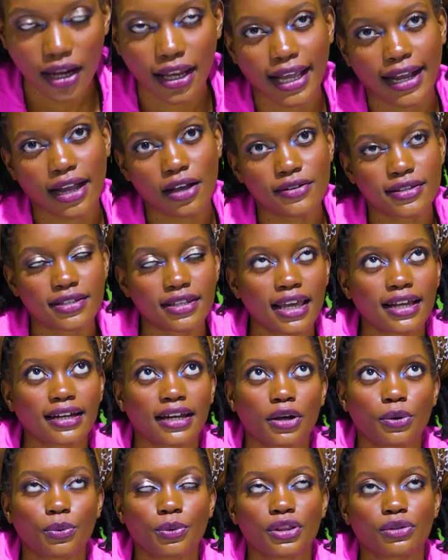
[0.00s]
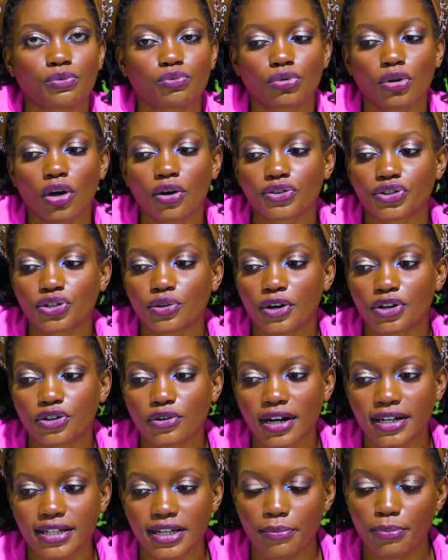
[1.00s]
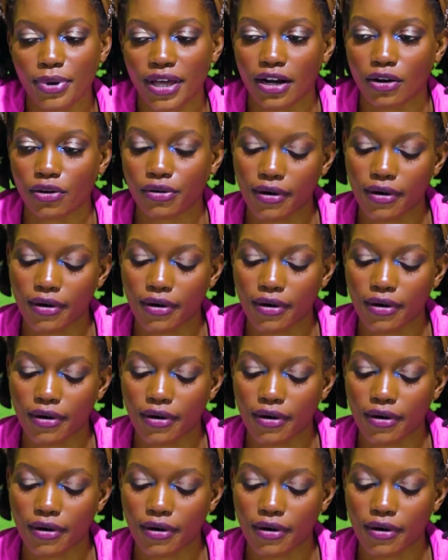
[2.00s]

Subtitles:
Like I was saying, like with locks, you attract a better